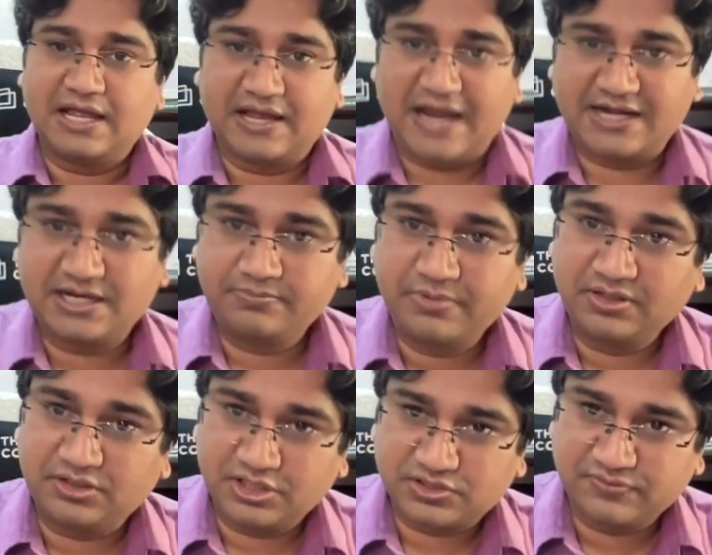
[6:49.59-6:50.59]
Had it been
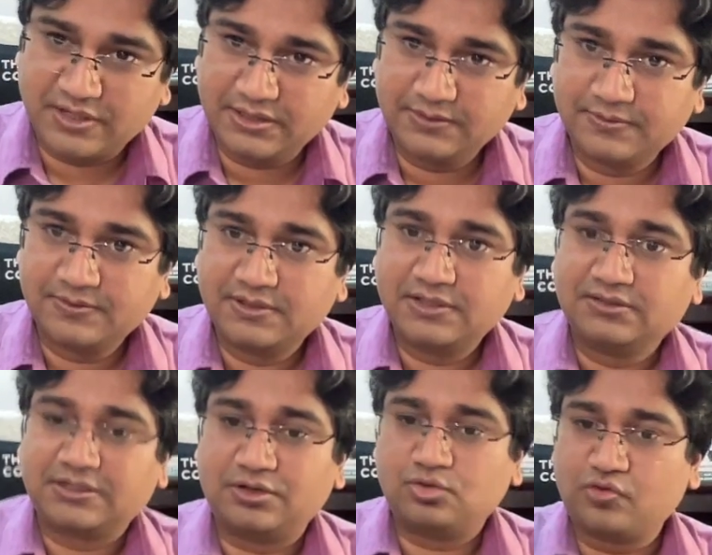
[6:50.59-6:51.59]
this one,
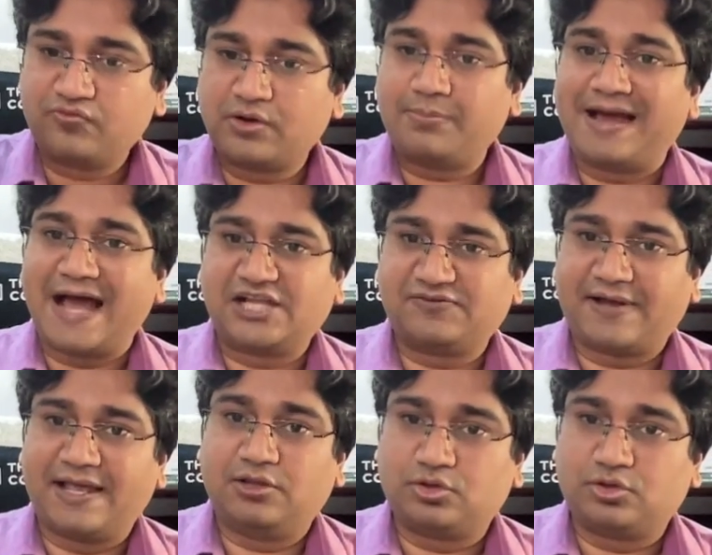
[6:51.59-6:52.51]
then rook from H file,